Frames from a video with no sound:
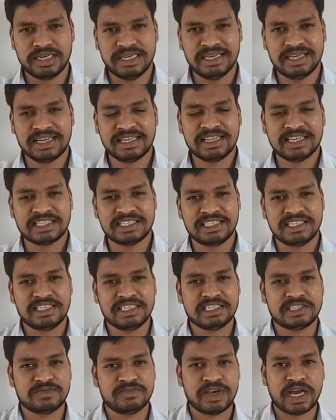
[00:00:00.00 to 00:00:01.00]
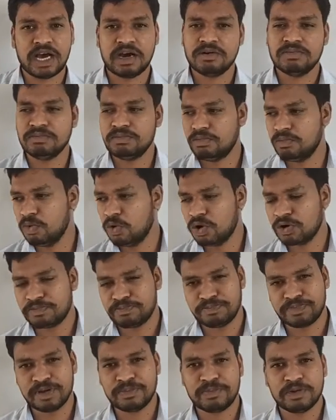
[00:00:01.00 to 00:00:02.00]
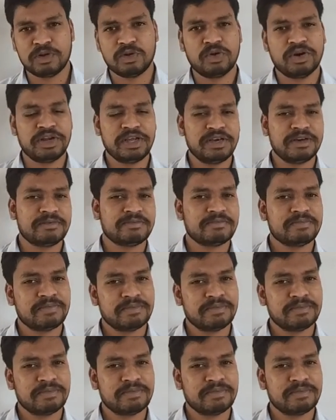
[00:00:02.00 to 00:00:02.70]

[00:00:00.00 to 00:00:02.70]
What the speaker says: here in the cities we have more people over here.